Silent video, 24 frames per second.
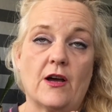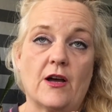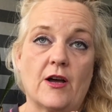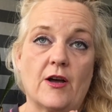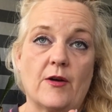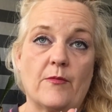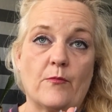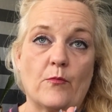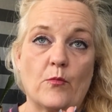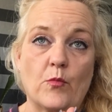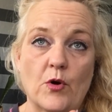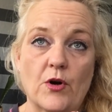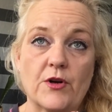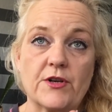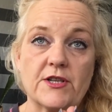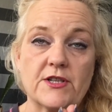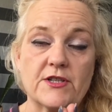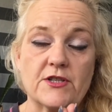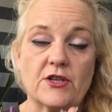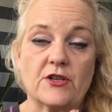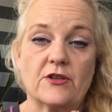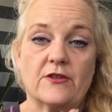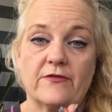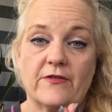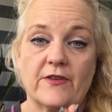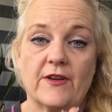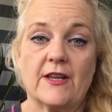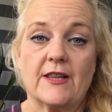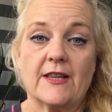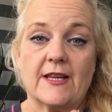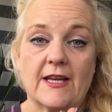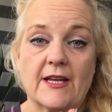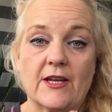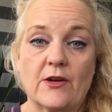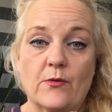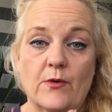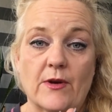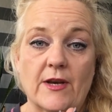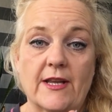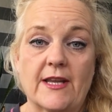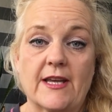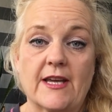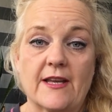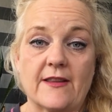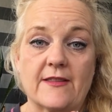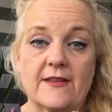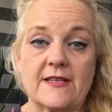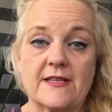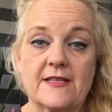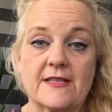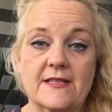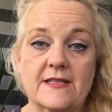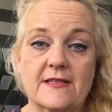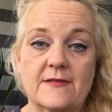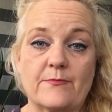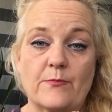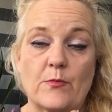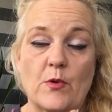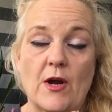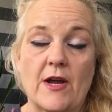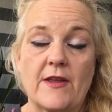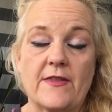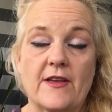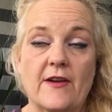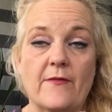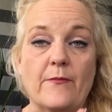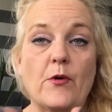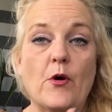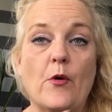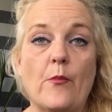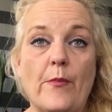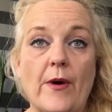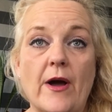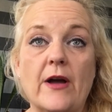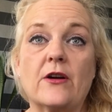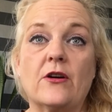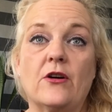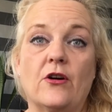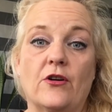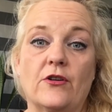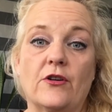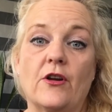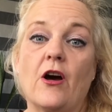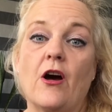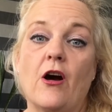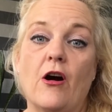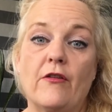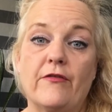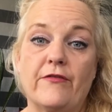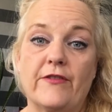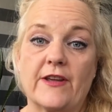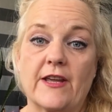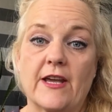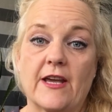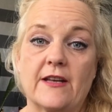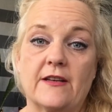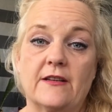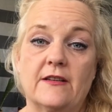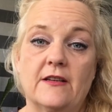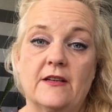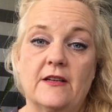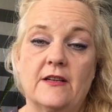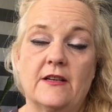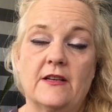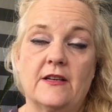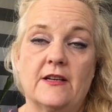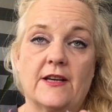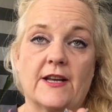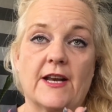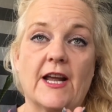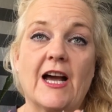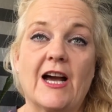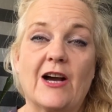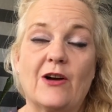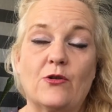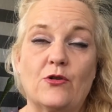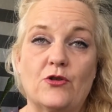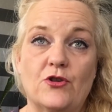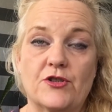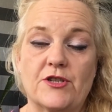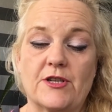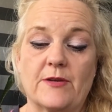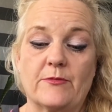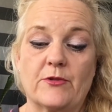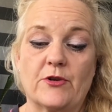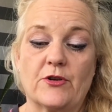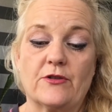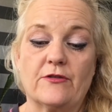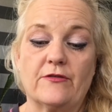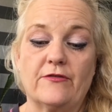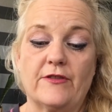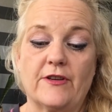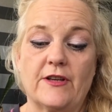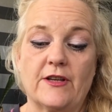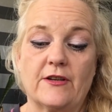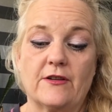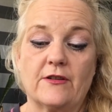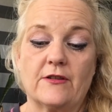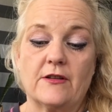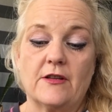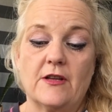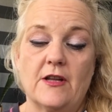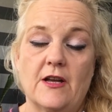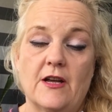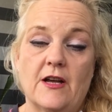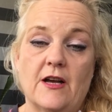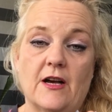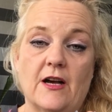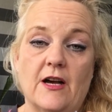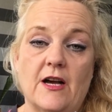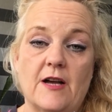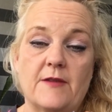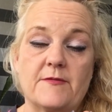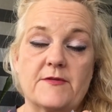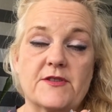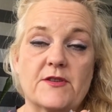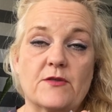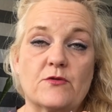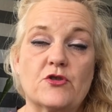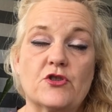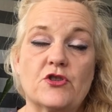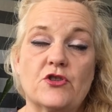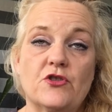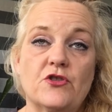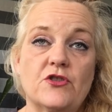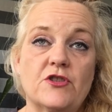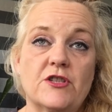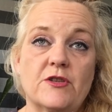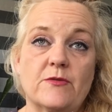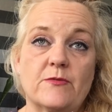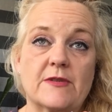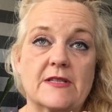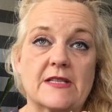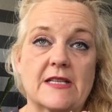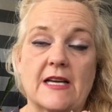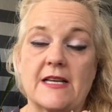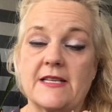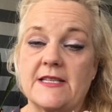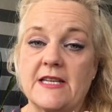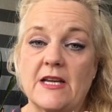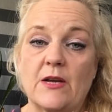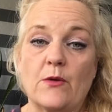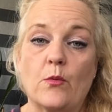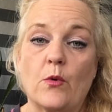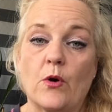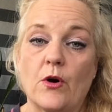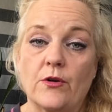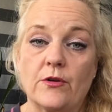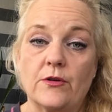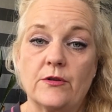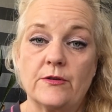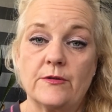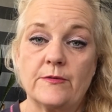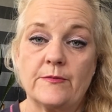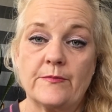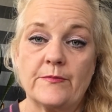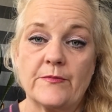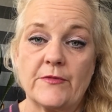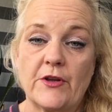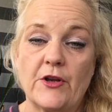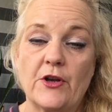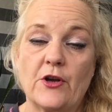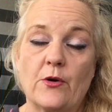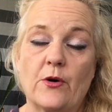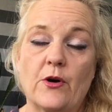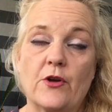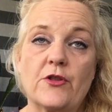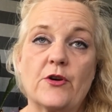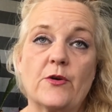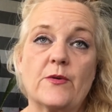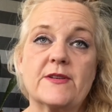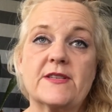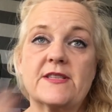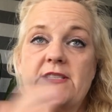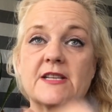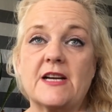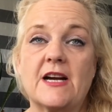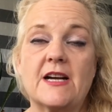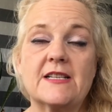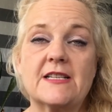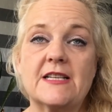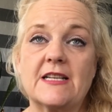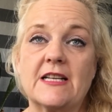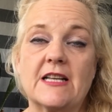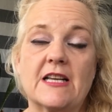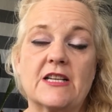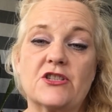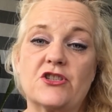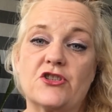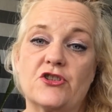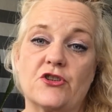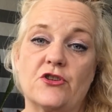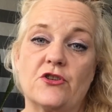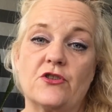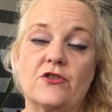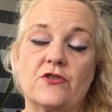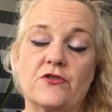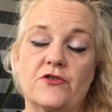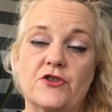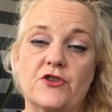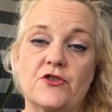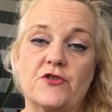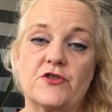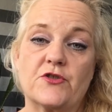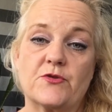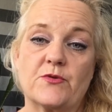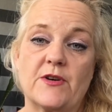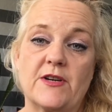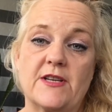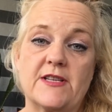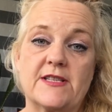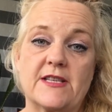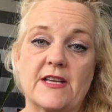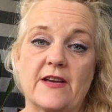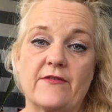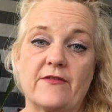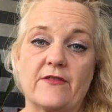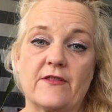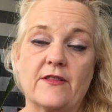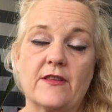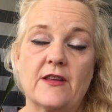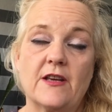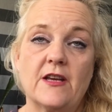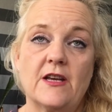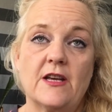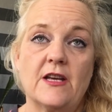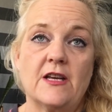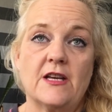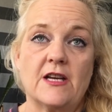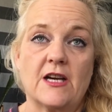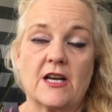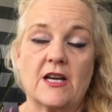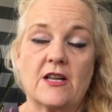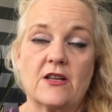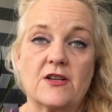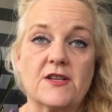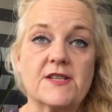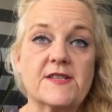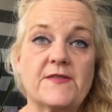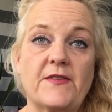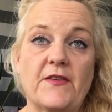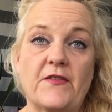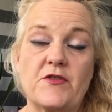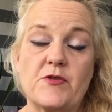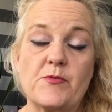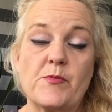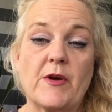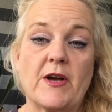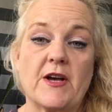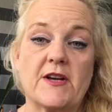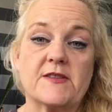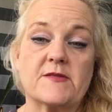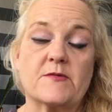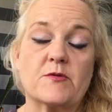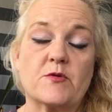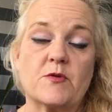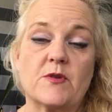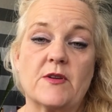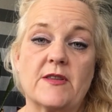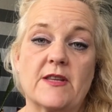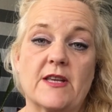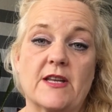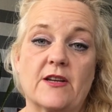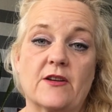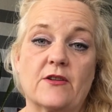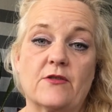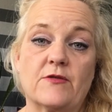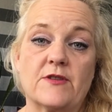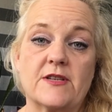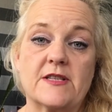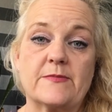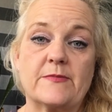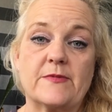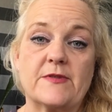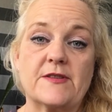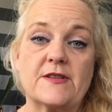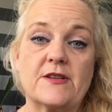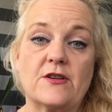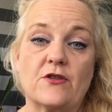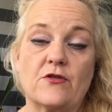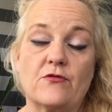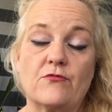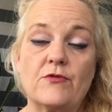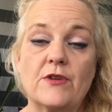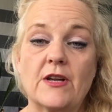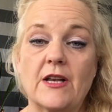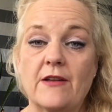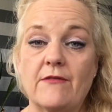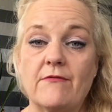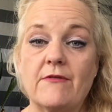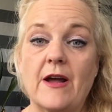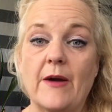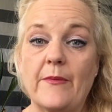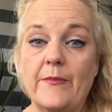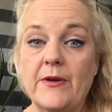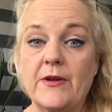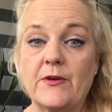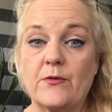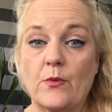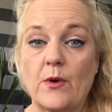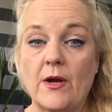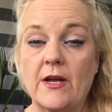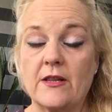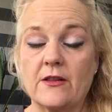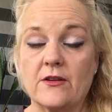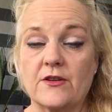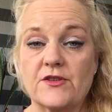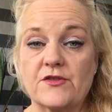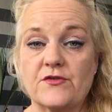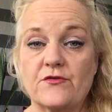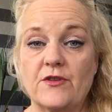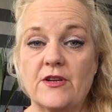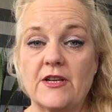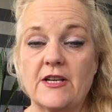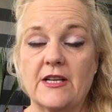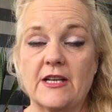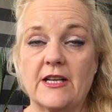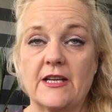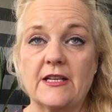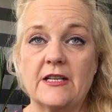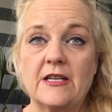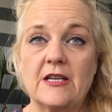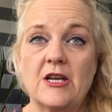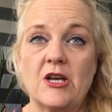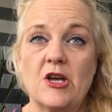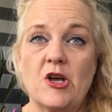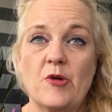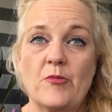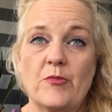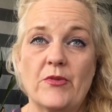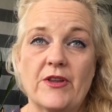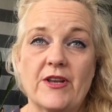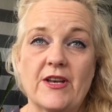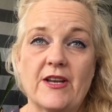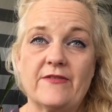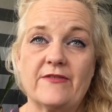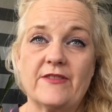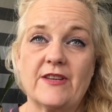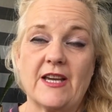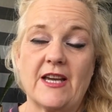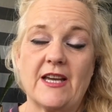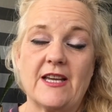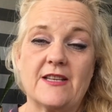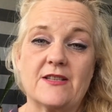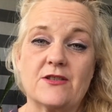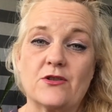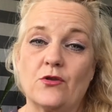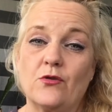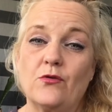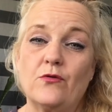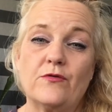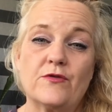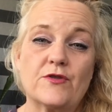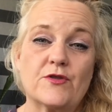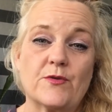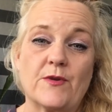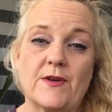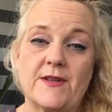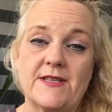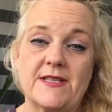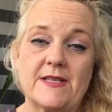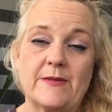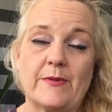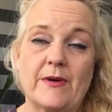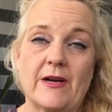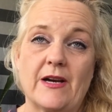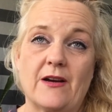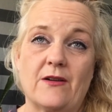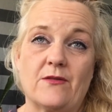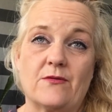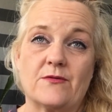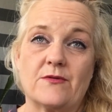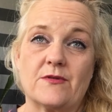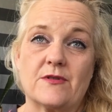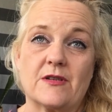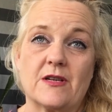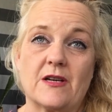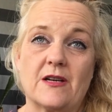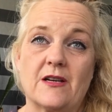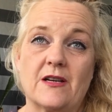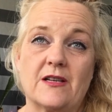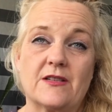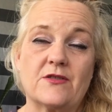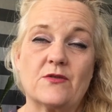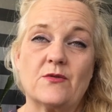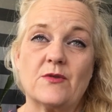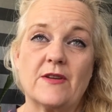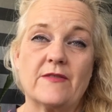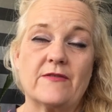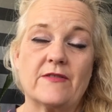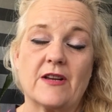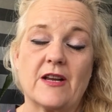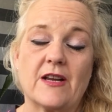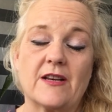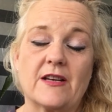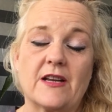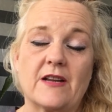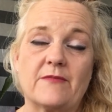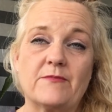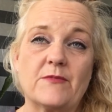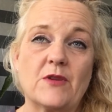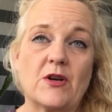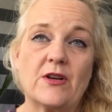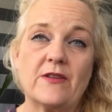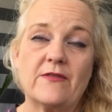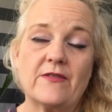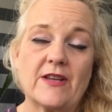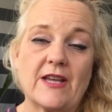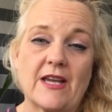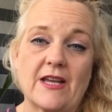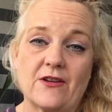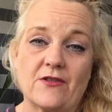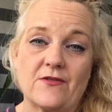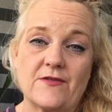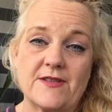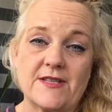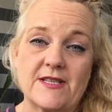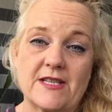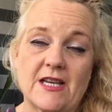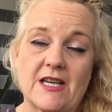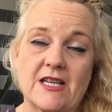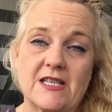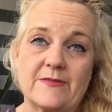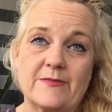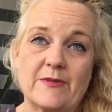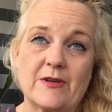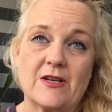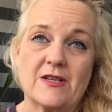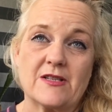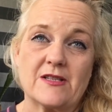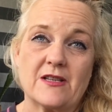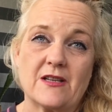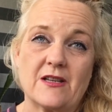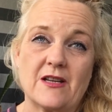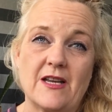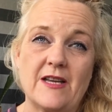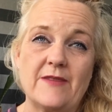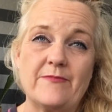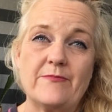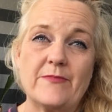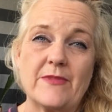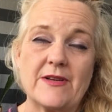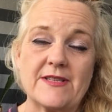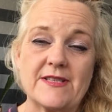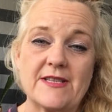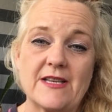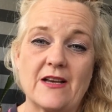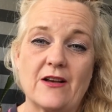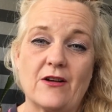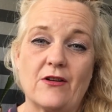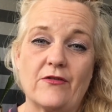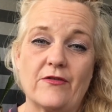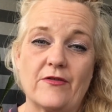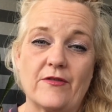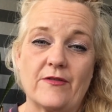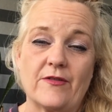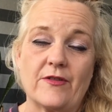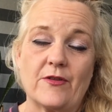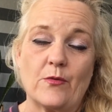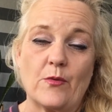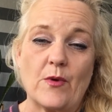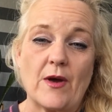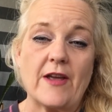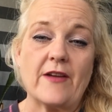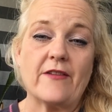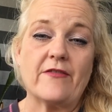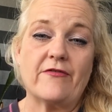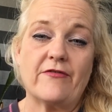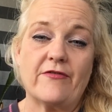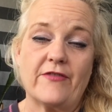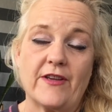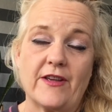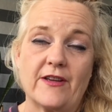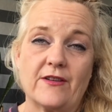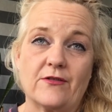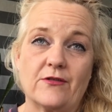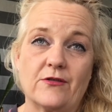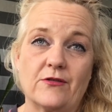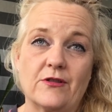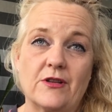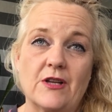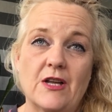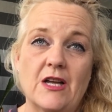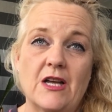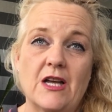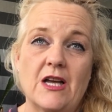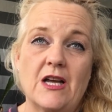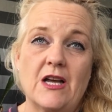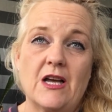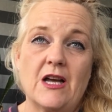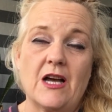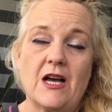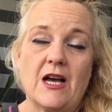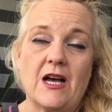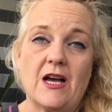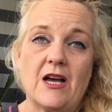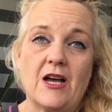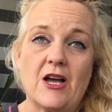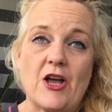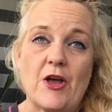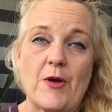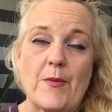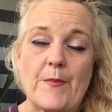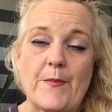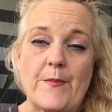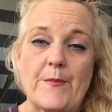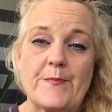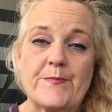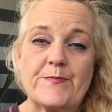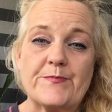what it's going to feel like when I get this weight that I put back on off again, and how good I'm going to feel. And so Tuesday was like day one. You know, although I started last June, on June 27th, and I lost 50 pounds between then and Christmas, you know, really rapid weight loss really. But then I've gained over 20 pounds. I'm not even getting on the scales, because in myself, the way I feel, the